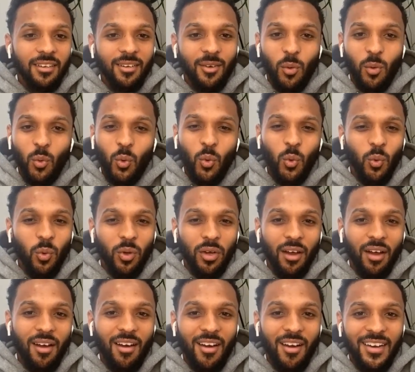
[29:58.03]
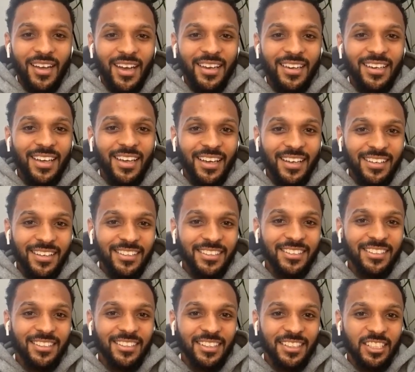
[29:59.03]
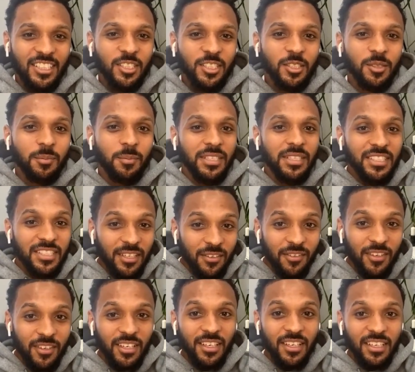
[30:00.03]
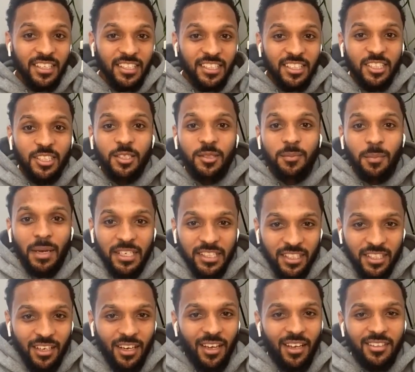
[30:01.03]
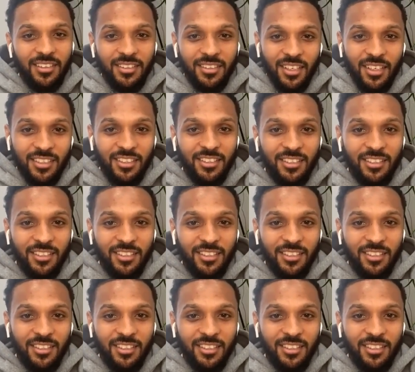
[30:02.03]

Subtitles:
Ooh, are there any agencies specifically specializing, that's a